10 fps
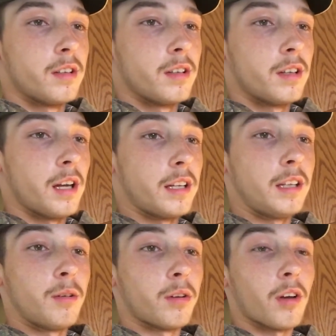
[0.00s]
and he
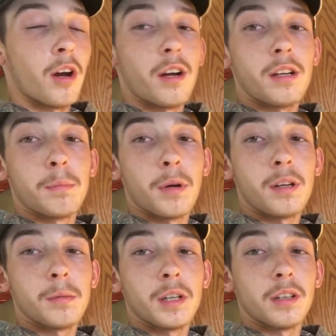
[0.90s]
was already pretty
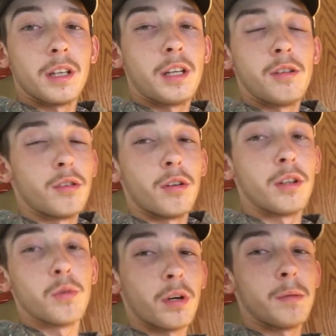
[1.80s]
much like he was only
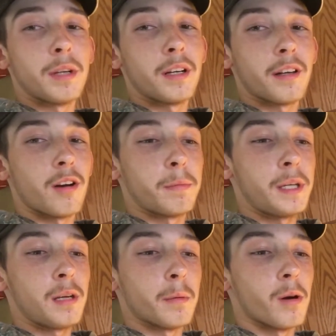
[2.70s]
20 minutes out of
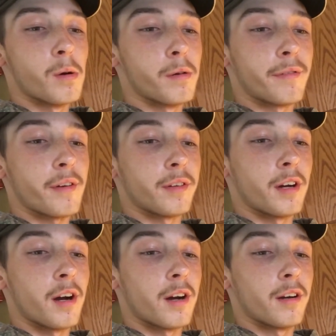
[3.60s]
Peterborough where we found the
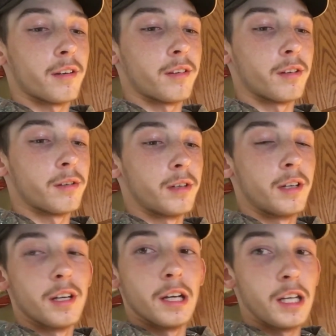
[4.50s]
car. So
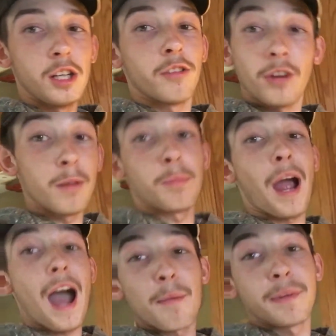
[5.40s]
he was freaking
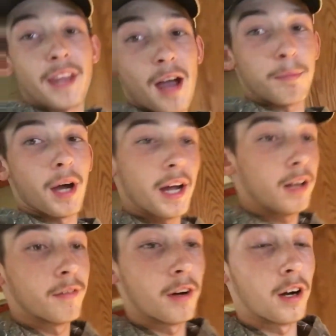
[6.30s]
brapping that bike
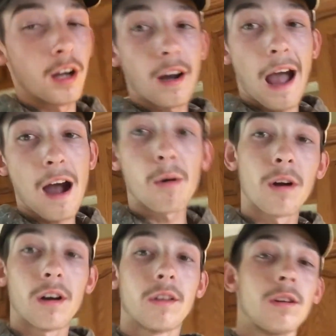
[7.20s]
for a good hour or
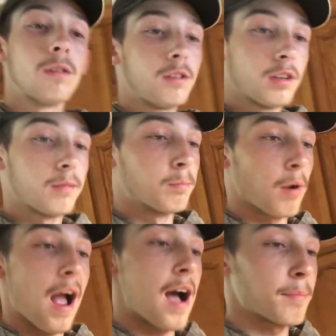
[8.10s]
two, just
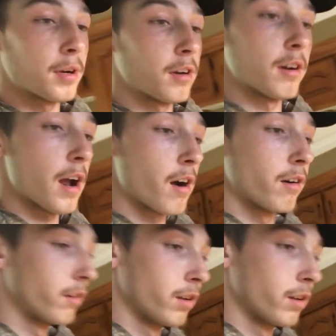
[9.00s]
brapping around.